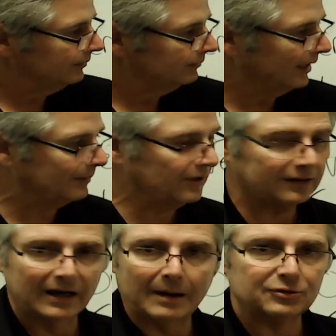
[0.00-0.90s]
times that
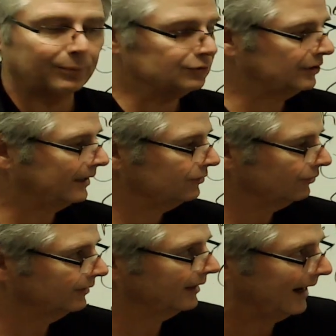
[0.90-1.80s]
times a percentage,
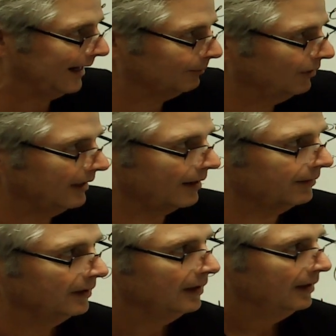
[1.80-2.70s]
and then add them together.
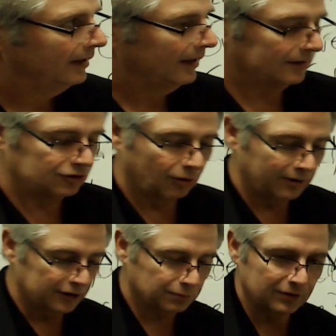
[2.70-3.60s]
And so on
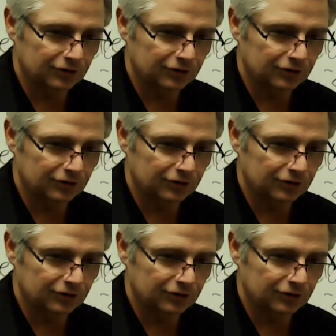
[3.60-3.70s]
this one, it's